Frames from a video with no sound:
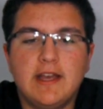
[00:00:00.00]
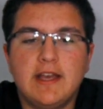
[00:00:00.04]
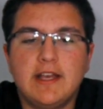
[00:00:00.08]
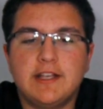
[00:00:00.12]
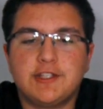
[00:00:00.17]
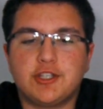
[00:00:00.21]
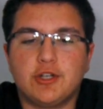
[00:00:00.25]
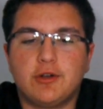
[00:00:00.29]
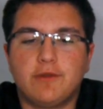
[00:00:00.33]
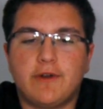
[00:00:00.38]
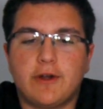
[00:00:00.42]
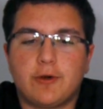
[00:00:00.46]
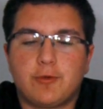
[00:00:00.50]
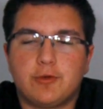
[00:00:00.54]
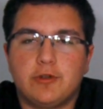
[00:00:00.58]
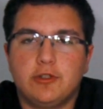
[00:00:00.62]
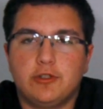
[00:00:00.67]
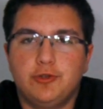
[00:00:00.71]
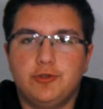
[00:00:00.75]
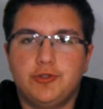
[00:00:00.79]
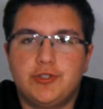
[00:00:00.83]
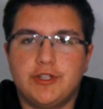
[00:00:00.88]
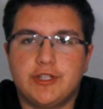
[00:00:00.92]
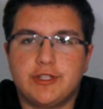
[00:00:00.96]
So if I were to
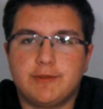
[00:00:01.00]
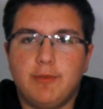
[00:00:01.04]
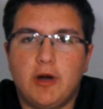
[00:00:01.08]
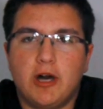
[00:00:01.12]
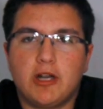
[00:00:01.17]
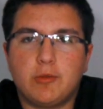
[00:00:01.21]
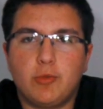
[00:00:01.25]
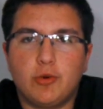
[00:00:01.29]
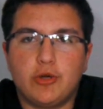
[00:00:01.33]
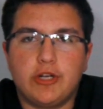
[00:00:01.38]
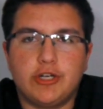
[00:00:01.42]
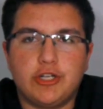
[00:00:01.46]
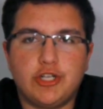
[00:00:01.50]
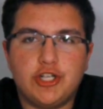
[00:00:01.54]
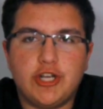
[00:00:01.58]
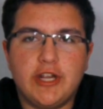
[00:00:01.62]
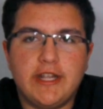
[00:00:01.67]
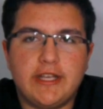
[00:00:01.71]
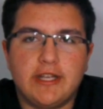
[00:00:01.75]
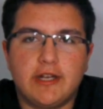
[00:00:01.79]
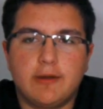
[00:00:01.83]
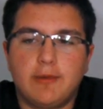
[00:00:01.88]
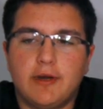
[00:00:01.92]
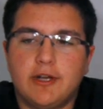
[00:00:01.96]
loosen this bottom one and
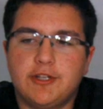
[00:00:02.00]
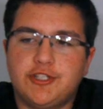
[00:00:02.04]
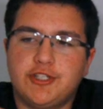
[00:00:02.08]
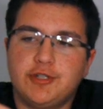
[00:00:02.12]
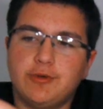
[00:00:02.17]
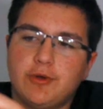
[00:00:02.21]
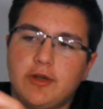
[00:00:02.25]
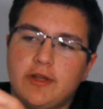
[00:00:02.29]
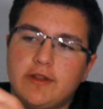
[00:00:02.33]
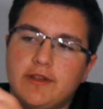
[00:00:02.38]
shake it a bunch,